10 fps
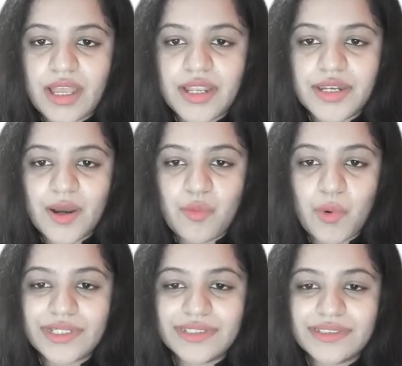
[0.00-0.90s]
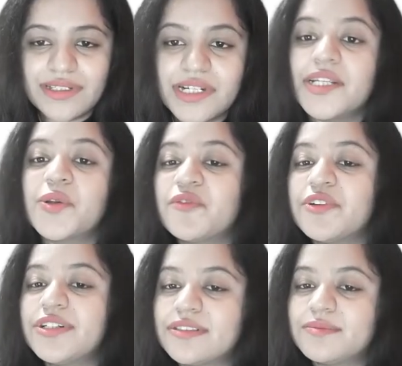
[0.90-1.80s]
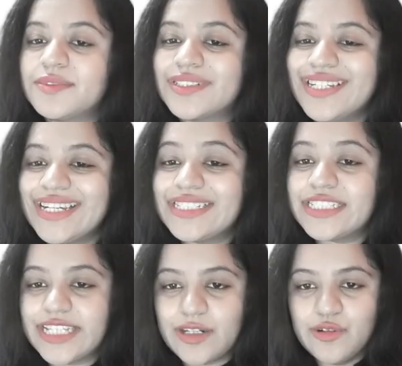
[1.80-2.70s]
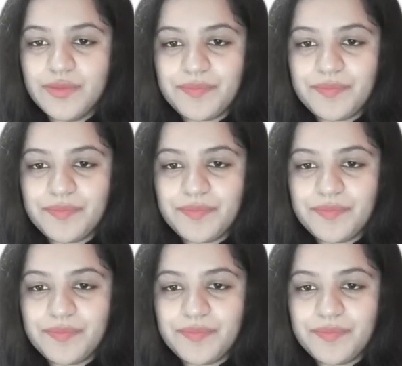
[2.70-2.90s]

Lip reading: Now, what is the color of your turmeric? It's yellow.